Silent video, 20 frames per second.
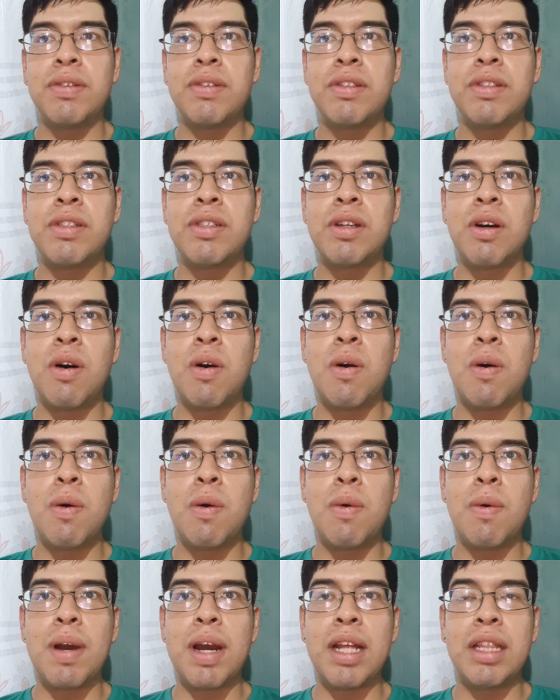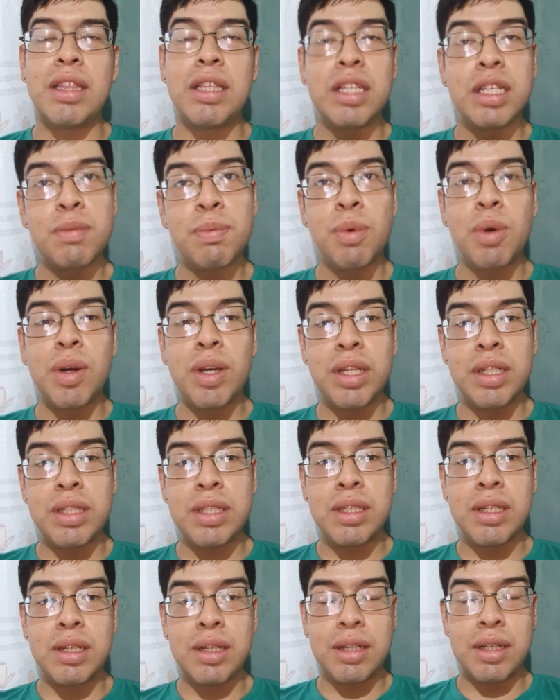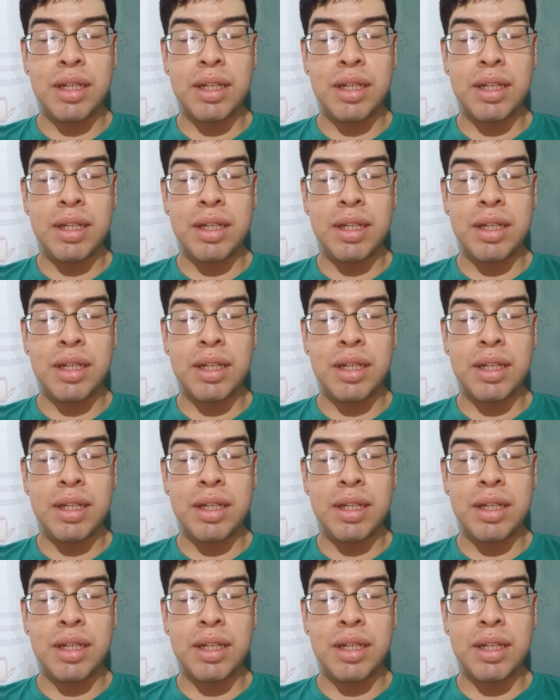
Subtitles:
So at this point,